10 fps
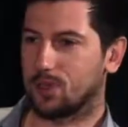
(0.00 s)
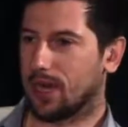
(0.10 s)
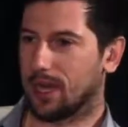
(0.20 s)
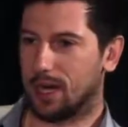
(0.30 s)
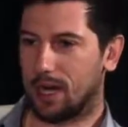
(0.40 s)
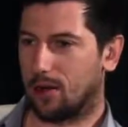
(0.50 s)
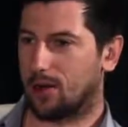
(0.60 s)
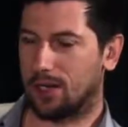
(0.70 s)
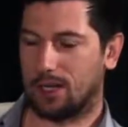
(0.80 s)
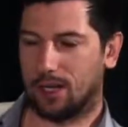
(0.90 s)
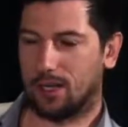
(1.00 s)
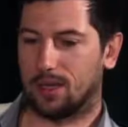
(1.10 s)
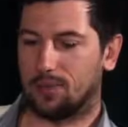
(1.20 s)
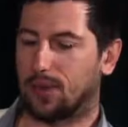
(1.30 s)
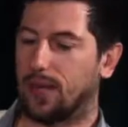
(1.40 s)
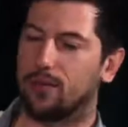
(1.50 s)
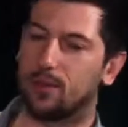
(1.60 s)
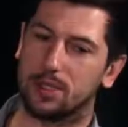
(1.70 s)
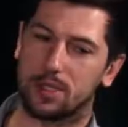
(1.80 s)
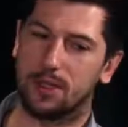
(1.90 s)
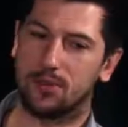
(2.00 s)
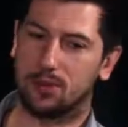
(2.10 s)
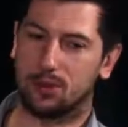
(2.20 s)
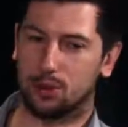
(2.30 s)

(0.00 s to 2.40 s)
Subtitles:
running around the platform itself